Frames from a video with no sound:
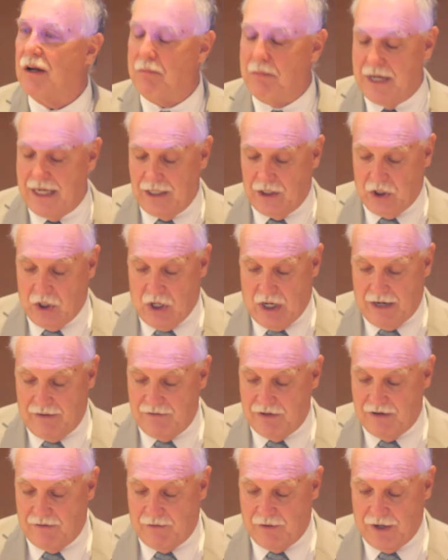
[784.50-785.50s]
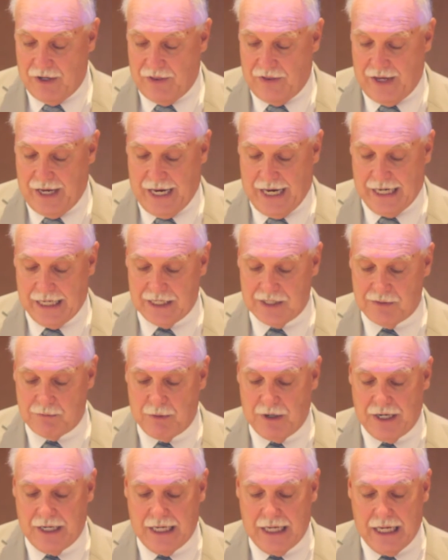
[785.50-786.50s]
can mean a lot of different things,
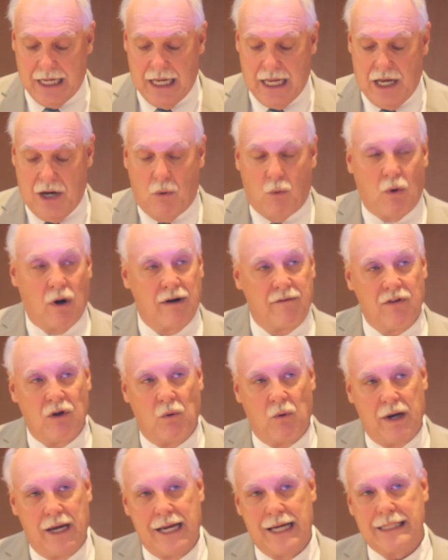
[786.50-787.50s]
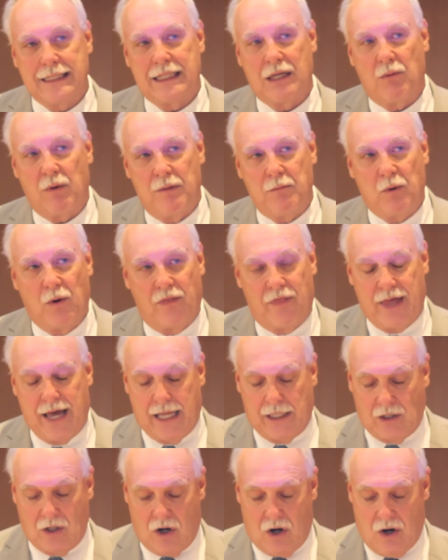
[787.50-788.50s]
but one of the ways that we put
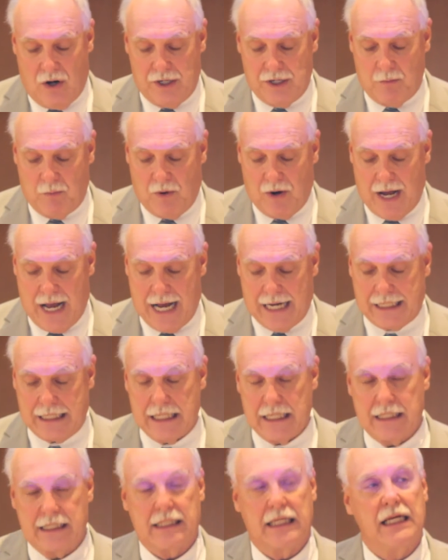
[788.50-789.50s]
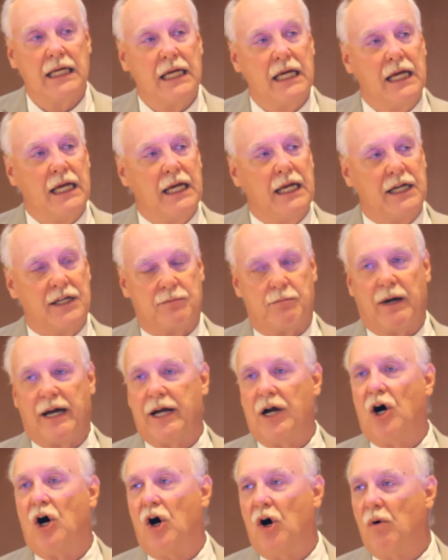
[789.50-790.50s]
that law into practice is
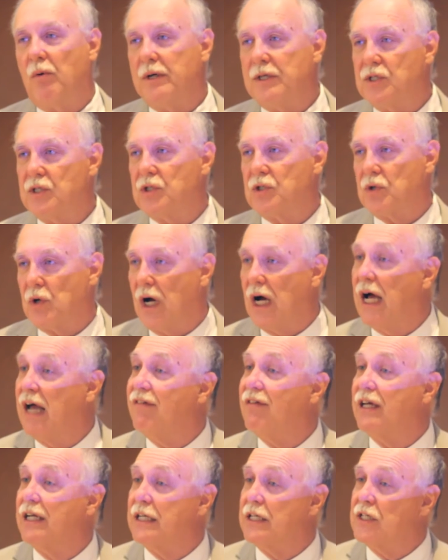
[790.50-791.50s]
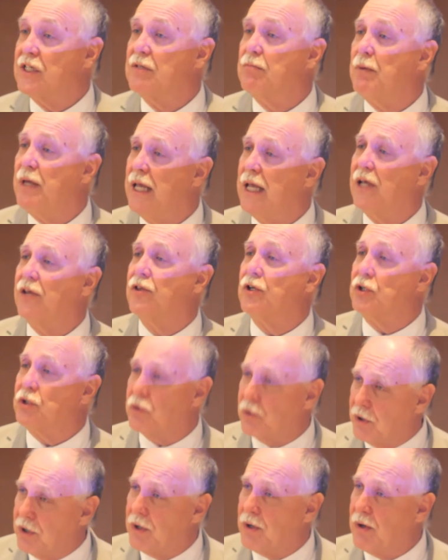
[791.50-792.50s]
by always striving to speak
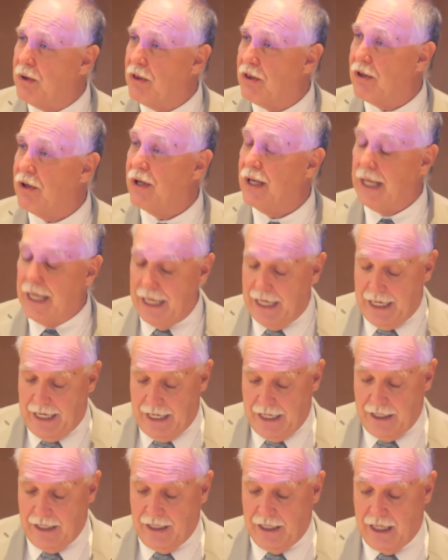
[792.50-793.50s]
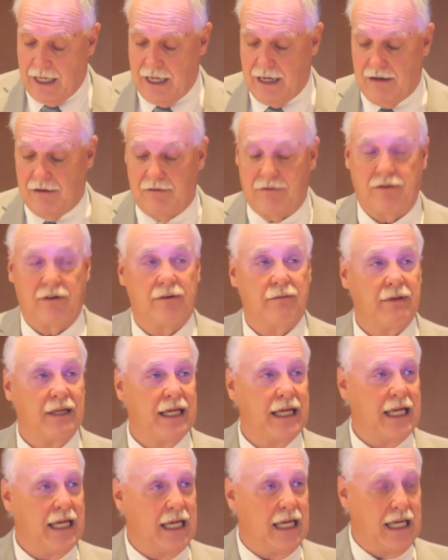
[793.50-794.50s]
the truth in love,
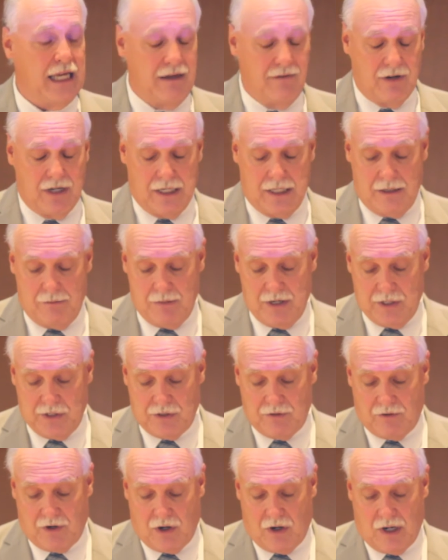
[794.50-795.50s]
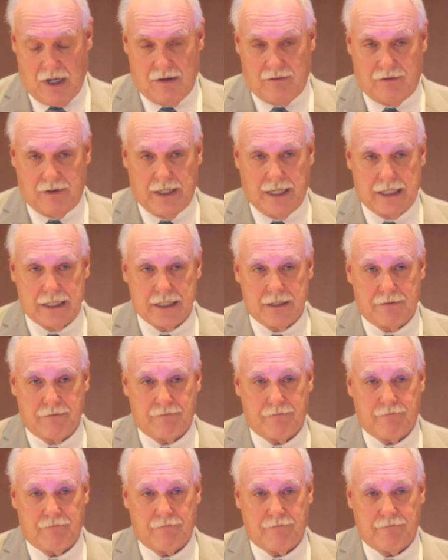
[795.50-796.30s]
even in the midst of conflict.